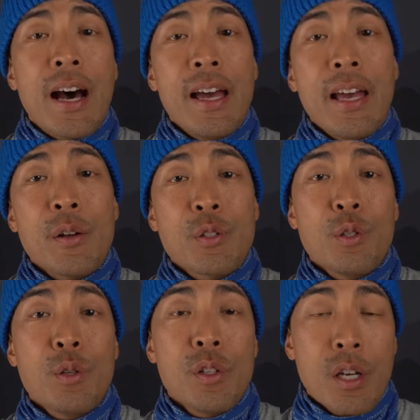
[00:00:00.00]

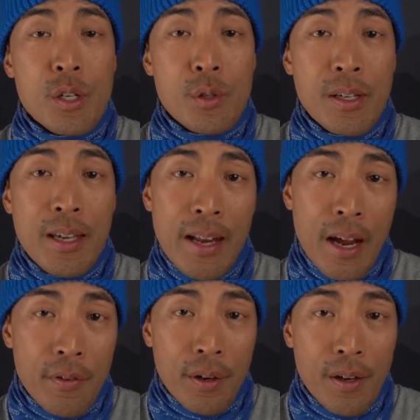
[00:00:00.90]
high-altitude tundra in
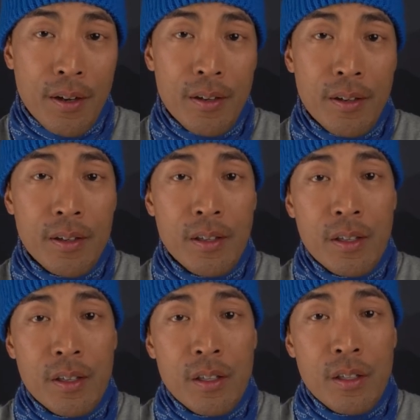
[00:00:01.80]
Africa.
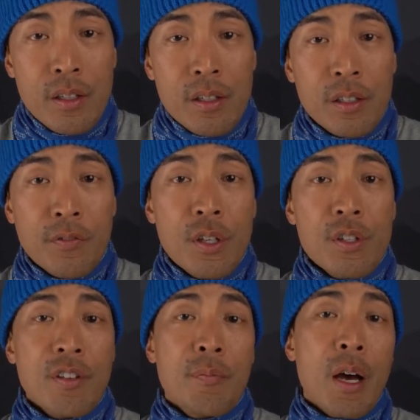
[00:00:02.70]
The
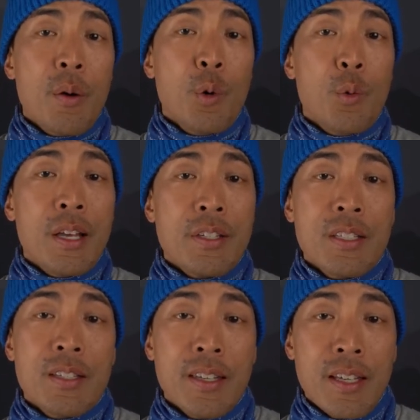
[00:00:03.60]
views of Mount
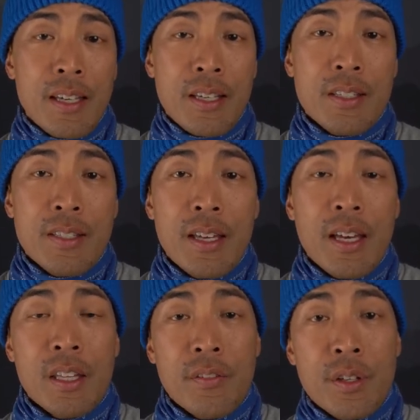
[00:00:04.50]
Mawenzi to the east
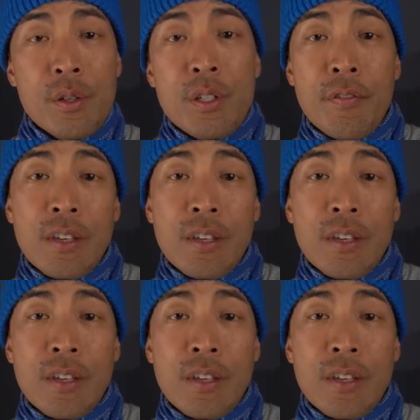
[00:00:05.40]
and the views